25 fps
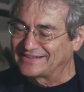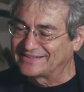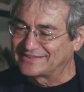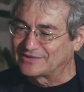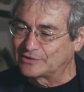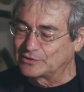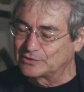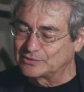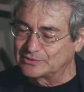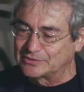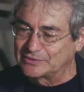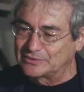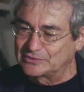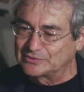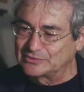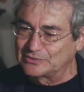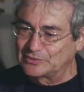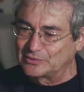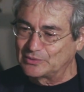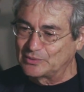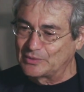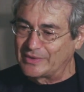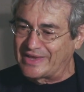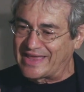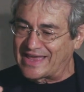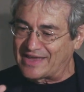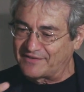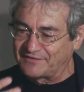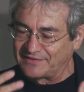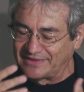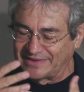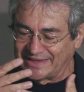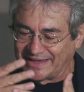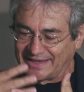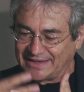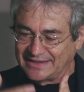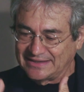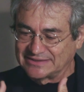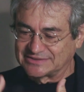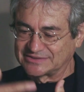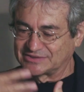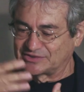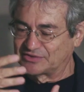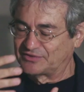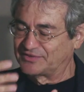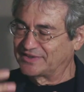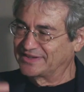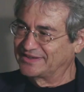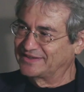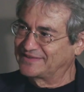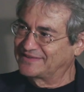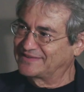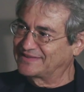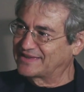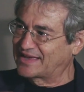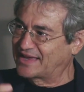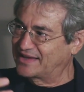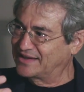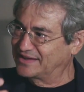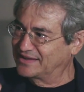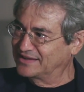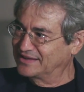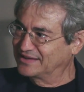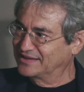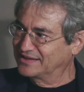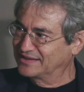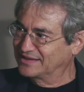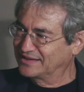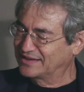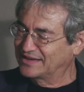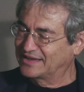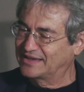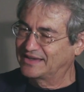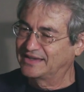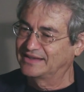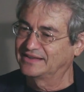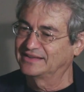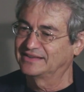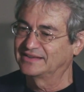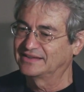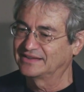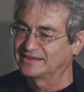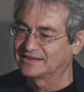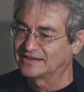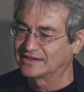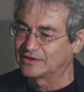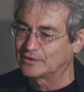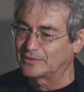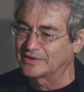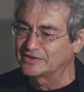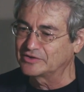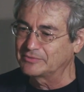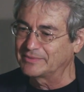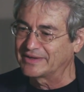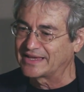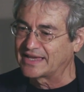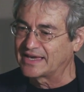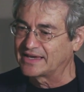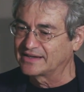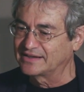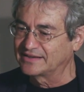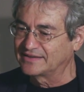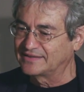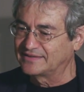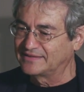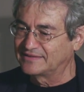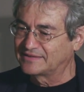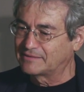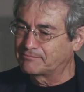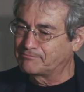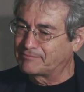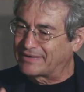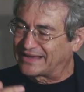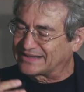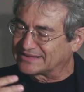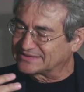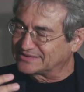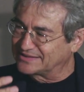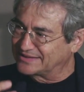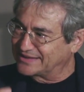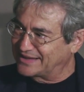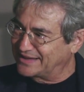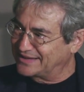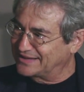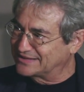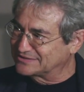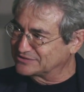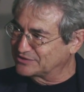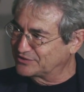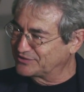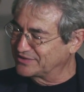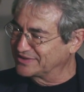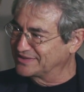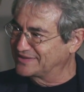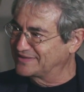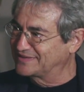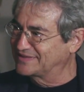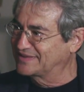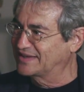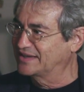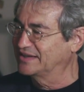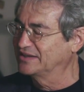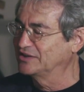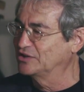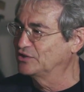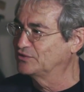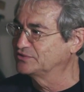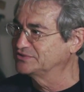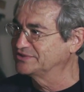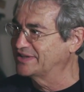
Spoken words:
So we have layers of understanding, and quantum mechanics is a better layer of understanding of